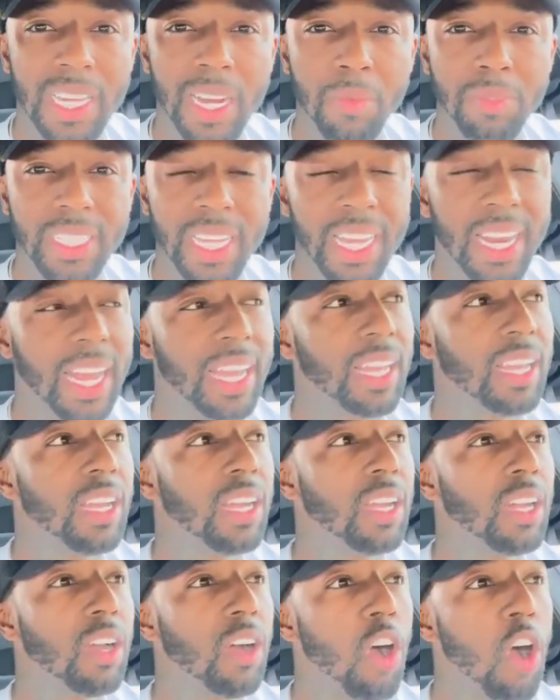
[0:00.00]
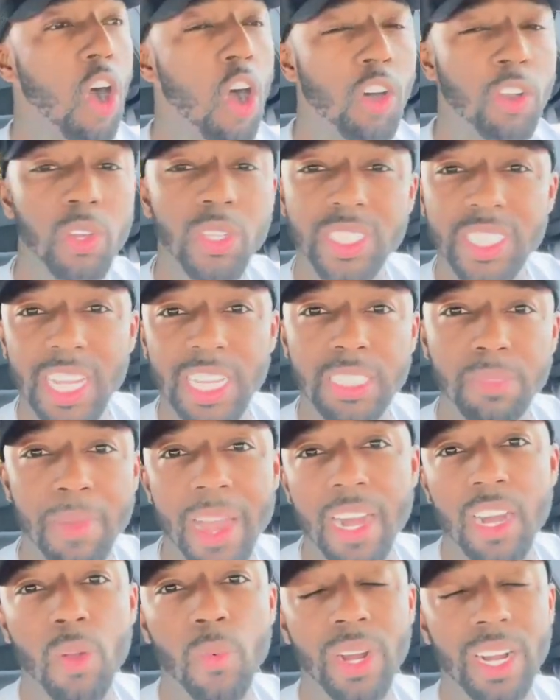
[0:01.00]
You know what I'm saying? Like, all those things
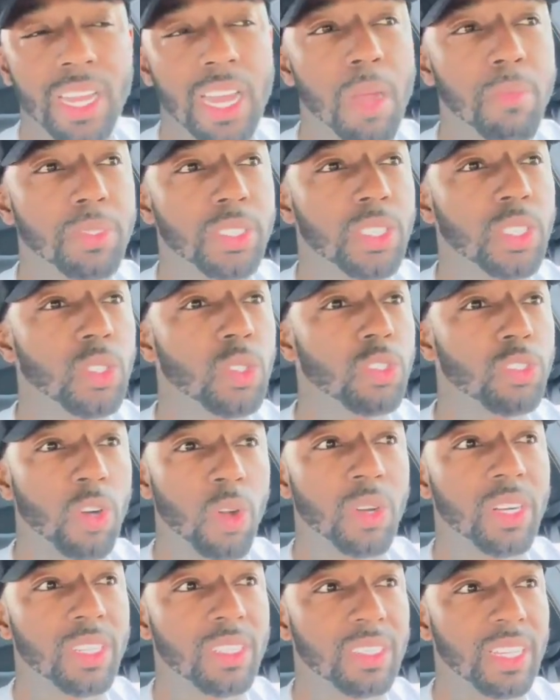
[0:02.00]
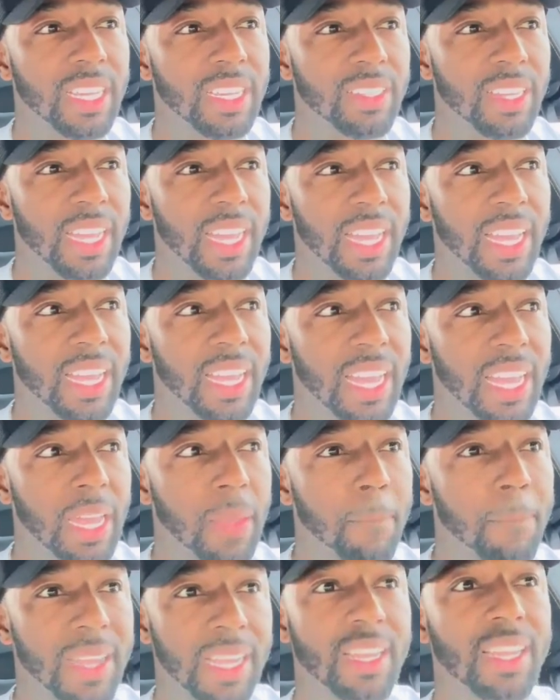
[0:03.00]
matter when it comes to growing
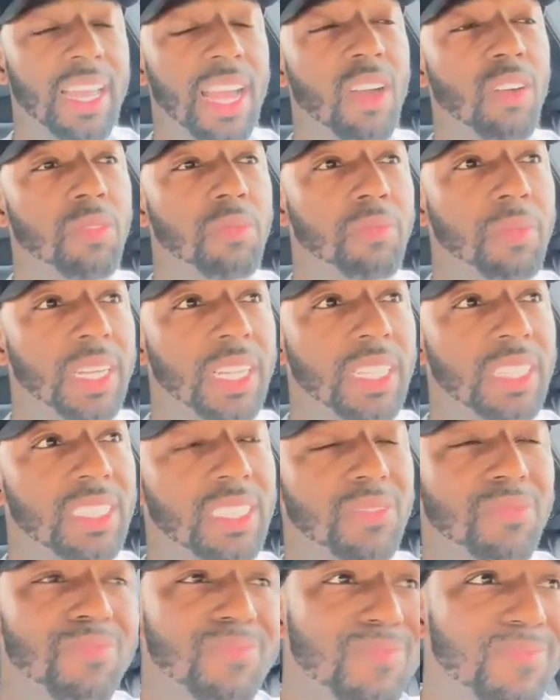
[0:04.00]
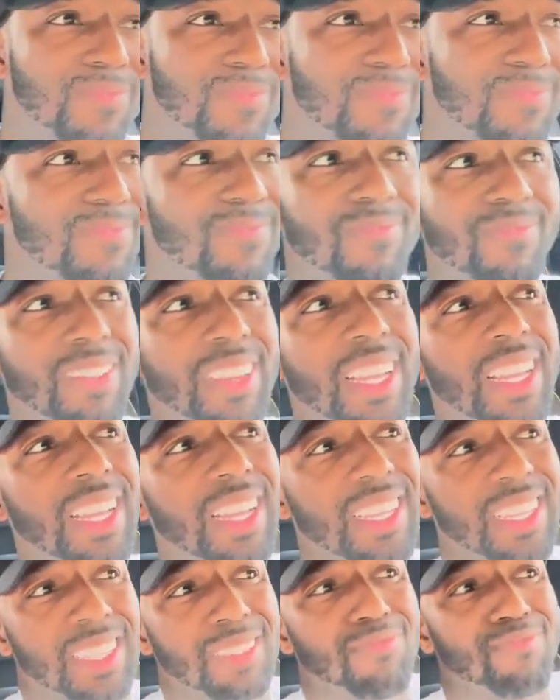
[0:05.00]
a big account, because
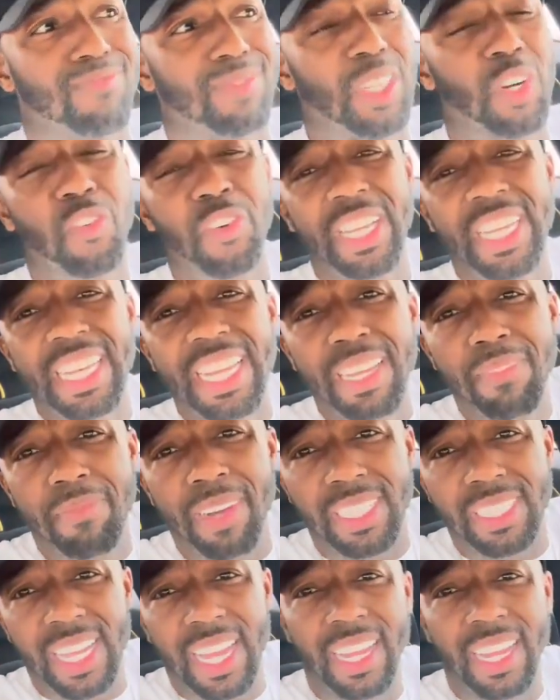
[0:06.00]
You don't really need much.